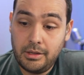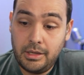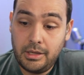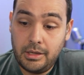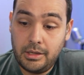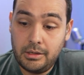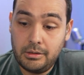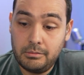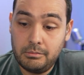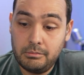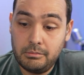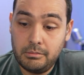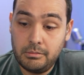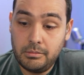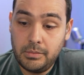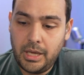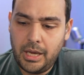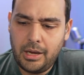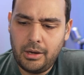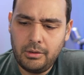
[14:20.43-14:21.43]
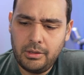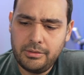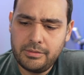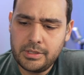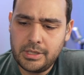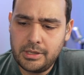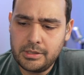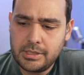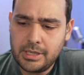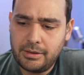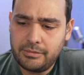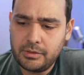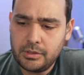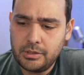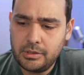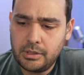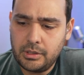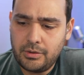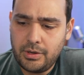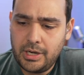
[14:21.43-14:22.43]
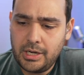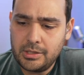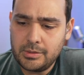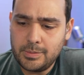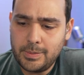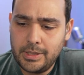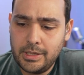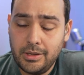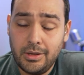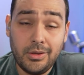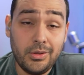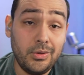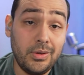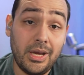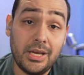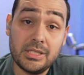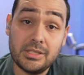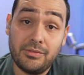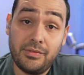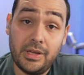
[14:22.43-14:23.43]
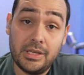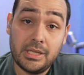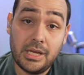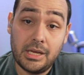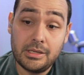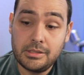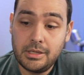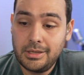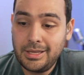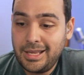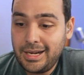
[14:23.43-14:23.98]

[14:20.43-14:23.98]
And yeah, I'll leave to this after the credits, but you guys are fantastic.